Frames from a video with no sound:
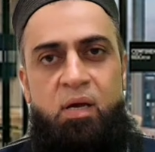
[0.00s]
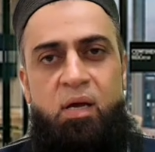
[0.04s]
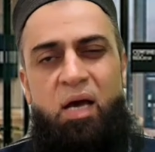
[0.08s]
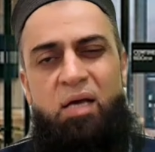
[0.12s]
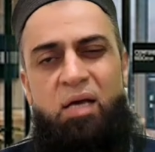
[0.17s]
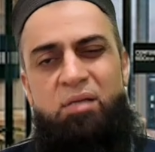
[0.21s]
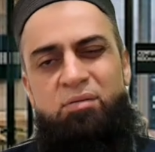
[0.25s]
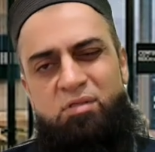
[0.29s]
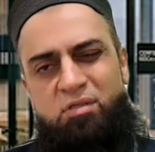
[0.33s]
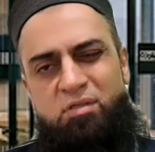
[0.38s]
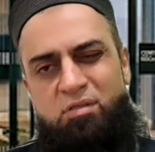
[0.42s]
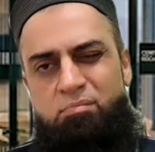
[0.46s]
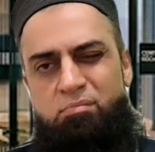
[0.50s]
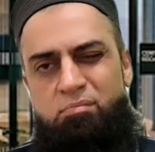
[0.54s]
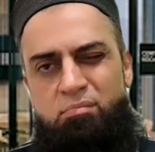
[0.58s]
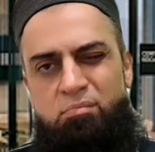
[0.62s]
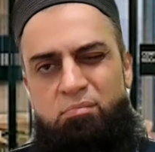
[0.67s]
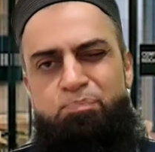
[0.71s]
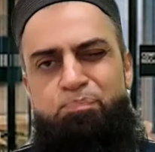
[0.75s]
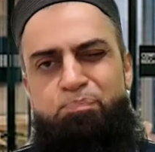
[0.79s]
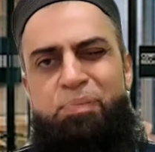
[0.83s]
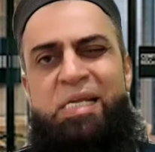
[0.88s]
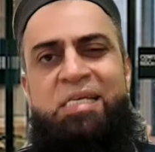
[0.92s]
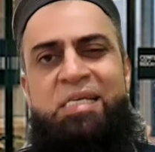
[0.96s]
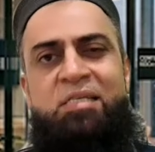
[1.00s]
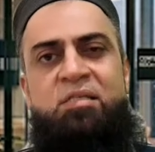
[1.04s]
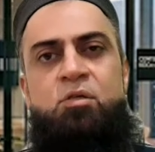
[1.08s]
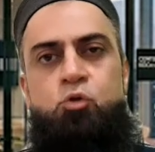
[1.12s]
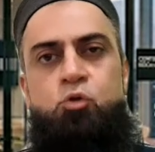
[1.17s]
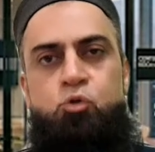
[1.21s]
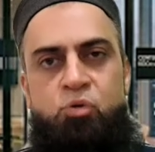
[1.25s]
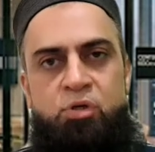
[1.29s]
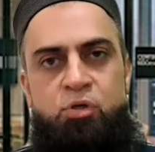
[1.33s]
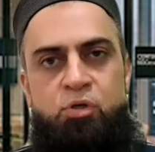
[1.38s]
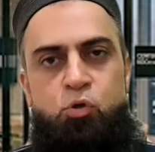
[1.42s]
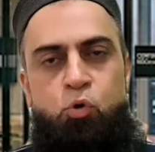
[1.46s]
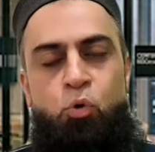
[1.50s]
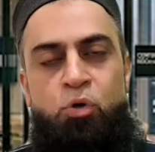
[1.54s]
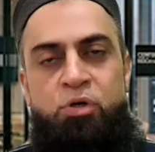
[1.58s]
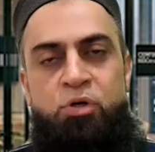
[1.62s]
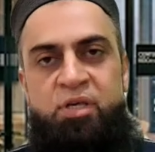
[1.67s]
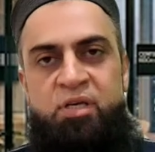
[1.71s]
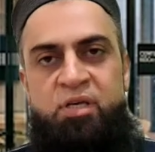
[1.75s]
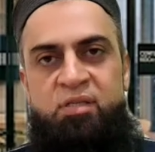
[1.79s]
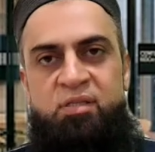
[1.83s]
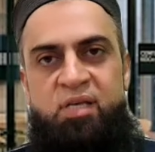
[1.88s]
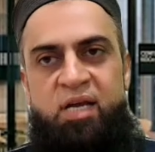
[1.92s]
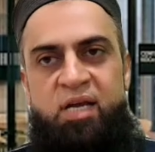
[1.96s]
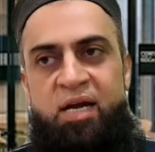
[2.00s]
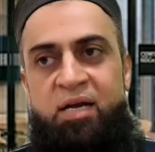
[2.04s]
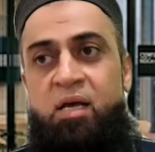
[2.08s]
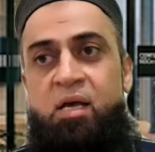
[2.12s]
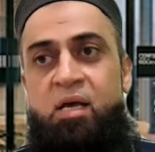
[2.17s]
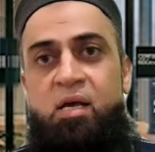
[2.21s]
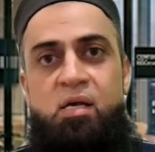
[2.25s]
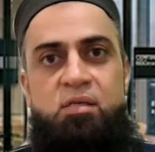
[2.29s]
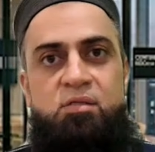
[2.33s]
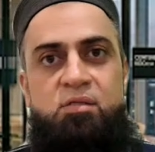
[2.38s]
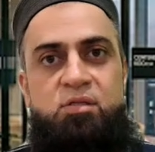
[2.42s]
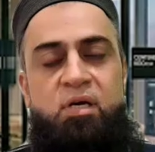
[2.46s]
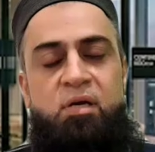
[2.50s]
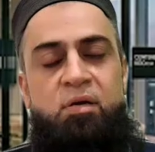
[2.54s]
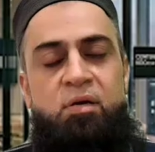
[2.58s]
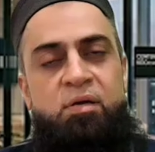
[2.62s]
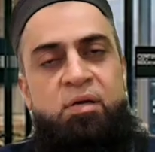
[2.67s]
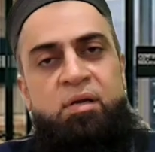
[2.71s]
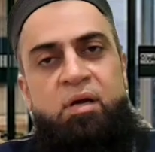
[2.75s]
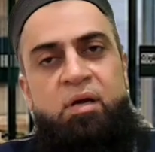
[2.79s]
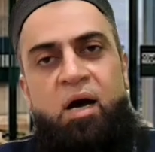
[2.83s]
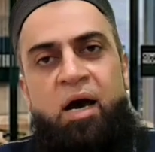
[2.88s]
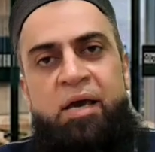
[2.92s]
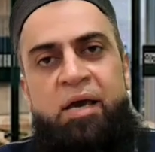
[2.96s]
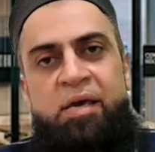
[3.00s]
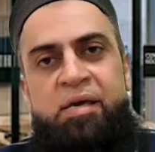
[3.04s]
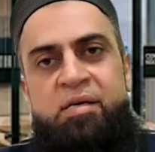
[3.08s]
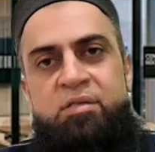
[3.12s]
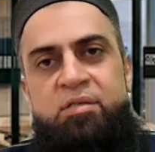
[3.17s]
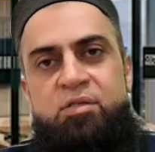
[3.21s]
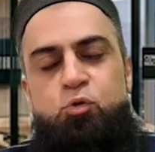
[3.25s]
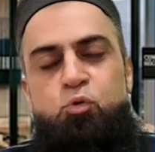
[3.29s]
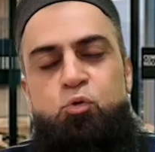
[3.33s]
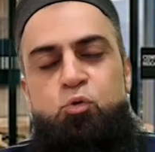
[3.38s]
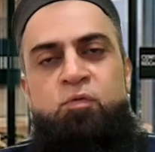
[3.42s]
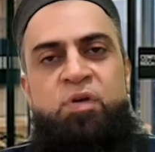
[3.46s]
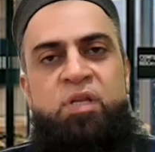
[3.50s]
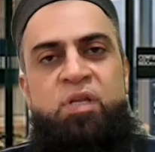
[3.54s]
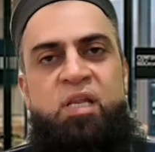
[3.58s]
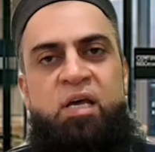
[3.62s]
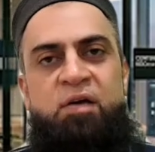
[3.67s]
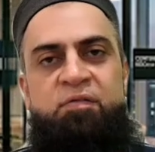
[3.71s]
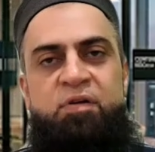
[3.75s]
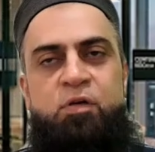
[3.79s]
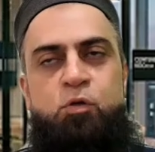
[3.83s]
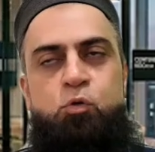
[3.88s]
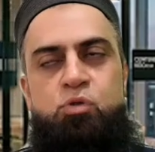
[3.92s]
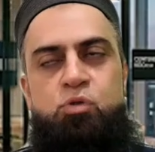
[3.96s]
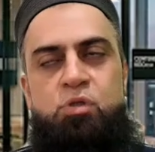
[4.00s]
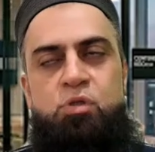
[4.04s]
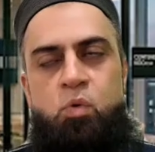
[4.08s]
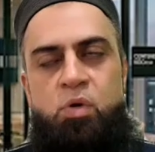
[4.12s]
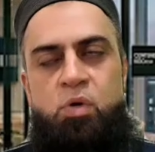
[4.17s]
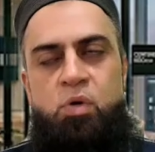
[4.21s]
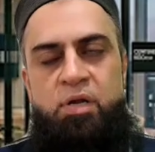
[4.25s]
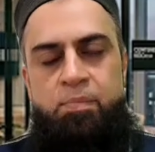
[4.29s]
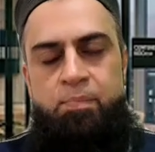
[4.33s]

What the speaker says: And please, student, don't think that, sir, in IS2, we never use the word